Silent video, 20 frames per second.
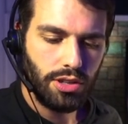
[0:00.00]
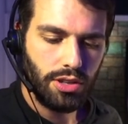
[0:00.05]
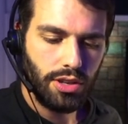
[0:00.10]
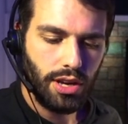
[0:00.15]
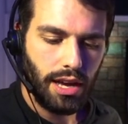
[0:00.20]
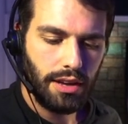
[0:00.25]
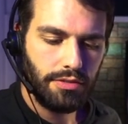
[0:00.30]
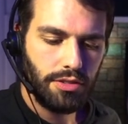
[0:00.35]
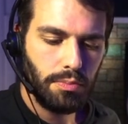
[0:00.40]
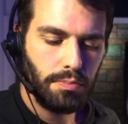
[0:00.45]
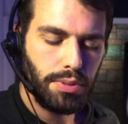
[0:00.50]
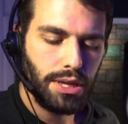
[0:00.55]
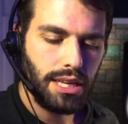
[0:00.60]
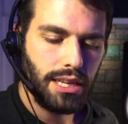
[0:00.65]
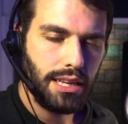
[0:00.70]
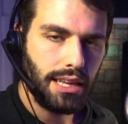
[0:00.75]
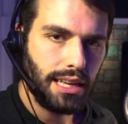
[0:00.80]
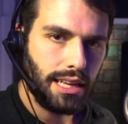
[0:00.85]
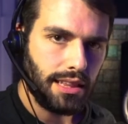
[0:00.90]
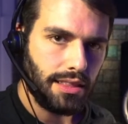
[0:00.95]
You have to
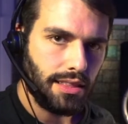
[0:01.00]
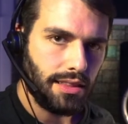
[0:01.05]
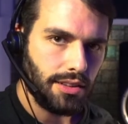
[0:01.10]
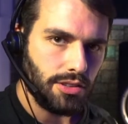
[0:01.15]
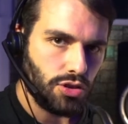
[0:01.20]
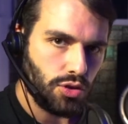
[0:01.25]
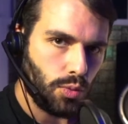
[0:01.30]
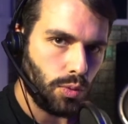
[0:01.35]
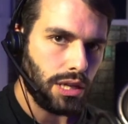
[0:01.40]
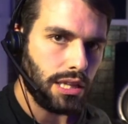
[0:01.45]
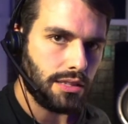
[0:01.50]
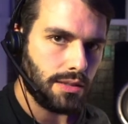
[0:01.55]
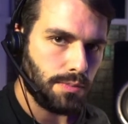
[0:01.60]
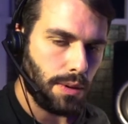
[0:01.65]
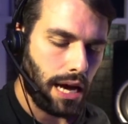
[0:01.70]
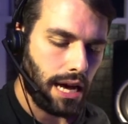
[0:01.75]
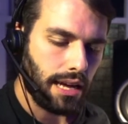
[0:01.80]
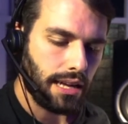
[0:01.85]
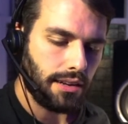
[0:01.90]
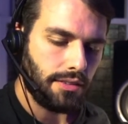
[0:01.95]
be in the sweet
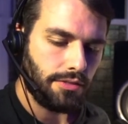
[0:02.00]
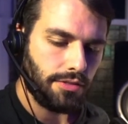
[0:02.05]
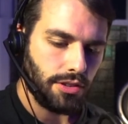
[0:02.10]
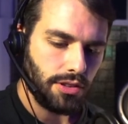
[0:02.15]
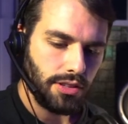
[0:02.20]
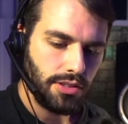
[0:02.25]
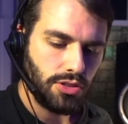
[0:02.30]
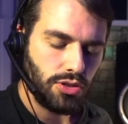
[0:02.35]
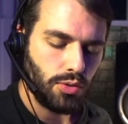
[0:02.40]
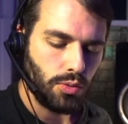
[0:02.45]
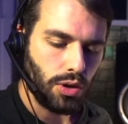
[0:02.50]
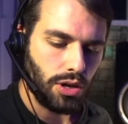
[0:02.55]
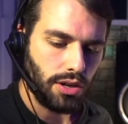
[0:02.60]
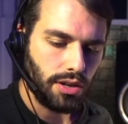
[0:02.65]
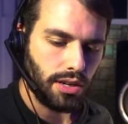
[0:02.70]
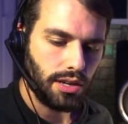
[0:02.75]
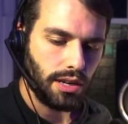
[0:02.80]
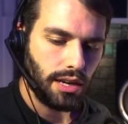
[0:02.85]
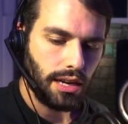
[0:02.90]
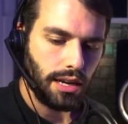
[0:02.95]
spot for this to
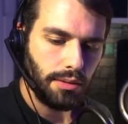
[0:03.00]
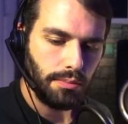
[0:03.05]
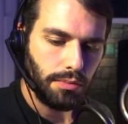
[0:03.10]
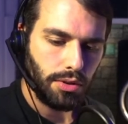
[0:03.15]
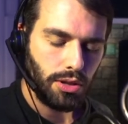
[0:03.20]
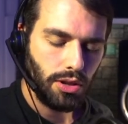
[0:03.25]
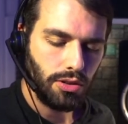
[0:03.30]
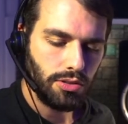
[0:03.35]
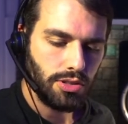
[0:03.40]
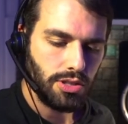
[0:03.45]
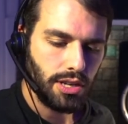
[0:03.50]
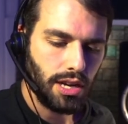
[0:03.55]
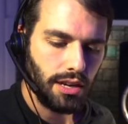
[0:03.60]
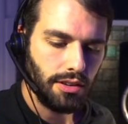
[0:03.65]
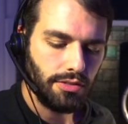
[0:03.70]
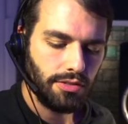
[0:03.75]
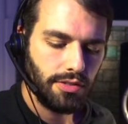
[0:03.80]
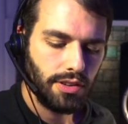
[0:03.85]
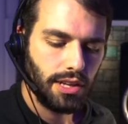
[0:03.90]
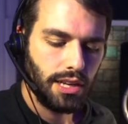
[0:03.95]
work, close
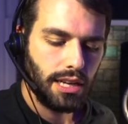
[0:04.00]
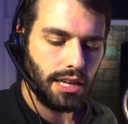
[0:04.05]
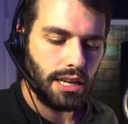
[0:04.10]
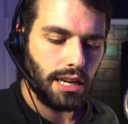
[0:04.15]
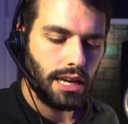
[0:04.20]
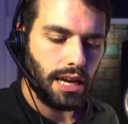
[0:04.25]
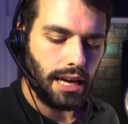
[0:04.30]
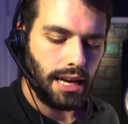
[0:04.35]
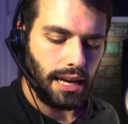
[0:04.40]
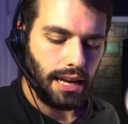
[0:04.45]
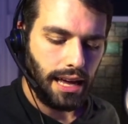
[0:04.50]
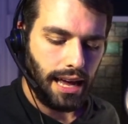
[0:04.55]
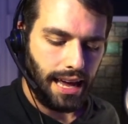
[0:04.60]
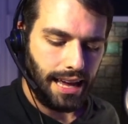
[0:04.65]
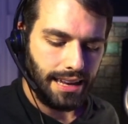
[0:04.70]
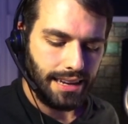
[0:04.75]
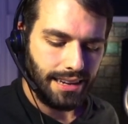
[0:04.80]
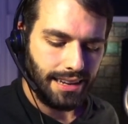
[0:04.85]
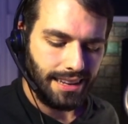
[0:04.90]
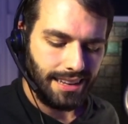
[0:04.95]
enough.
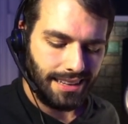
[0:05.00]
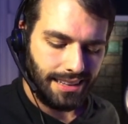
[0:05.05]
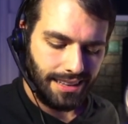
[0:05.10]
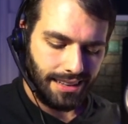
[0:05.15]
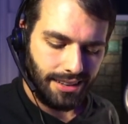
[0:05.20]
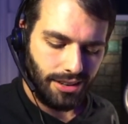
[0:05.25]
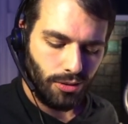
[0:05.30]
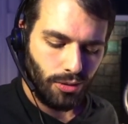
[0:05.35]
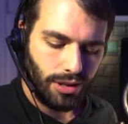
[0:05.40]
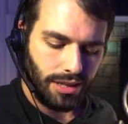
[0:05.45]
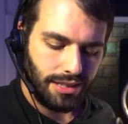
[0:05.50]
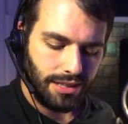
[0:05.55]
And you know